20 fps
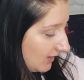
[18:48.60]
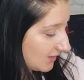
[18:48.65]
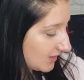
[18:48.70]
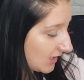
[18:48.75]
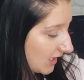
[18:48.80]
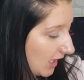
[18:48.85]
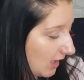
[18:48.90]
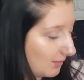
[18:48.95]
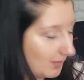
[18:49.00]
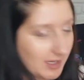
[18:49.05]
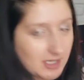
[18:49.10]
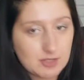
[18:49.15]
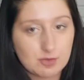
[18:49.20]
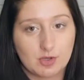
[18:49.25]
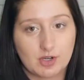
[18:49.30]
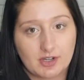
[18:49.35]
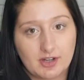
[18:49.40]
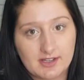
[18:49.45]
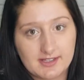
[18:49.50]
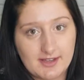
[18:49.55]
So can't wait
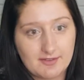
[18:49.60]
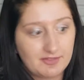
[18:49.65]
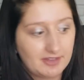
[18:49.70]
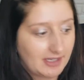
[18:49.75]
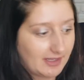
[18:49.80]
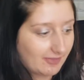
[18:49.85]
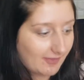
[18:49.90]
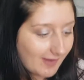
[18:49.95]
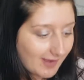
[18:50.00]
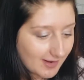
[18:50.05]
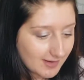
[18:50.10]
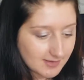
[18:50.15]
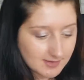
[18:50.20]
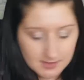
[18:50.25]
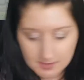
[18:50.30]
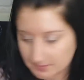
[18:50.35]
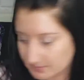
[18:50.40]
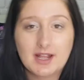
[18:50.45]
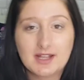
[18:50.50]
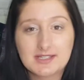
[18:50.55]
to organise everything in
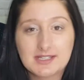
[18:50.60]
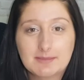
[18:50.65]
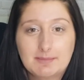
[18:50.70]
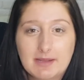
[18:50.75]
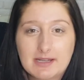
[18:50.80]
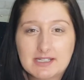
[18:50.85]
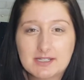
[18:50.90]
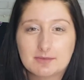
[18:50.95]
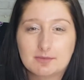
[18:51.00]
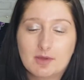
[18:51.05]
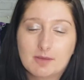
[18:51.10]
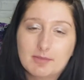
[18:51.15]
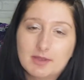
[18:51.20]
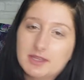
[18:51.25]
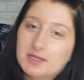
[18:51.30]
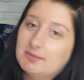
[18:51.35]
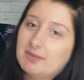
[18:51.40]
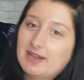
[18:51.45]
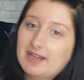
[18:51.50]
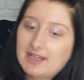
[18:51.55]
that. The last thing I picked up for my
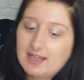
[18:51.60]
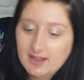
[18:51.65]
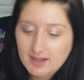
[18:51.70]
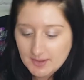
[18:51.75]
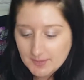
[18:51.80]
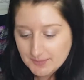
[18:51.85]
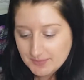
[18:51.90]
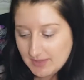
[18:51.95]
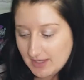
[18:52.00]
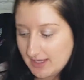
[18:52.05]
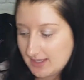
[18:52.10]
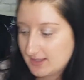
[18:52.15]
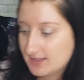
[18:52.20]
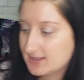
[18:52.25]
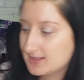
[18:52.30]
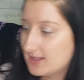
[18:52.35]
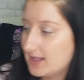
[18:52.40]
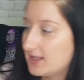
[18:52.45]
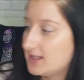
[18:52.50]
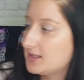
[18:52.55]
birthday money
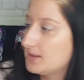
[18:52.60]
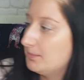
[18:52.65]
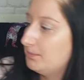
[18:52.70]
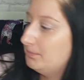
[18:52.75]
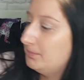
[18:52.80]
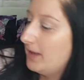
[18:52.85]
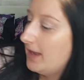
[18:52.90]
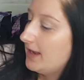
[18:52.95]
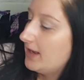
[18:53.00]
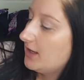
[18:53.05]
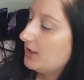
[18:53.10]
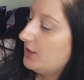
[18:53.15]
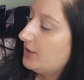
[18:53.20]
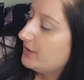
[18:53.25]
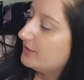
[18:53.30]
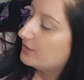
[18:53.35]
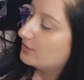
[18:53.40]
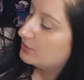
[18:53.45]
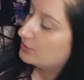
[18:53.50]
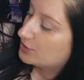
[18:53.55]
is this big,
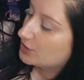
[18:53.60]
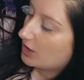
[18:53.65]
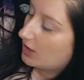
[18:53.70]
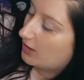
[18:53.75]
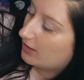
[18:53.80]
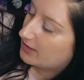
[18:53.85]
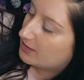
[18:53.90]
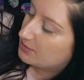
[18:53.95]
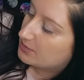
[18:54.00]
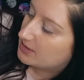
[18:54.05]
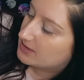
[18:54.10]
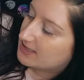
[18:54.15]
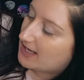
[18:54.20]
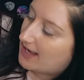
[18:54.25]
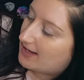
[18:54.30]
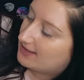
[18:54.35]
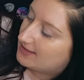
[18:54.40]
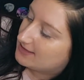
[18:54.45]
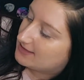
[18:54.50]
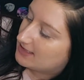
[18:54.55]
huge Hollywood
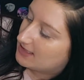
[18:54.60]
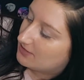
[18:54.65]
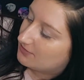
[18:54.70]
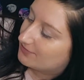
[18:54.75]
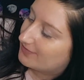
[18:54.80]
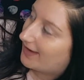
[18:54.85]
LED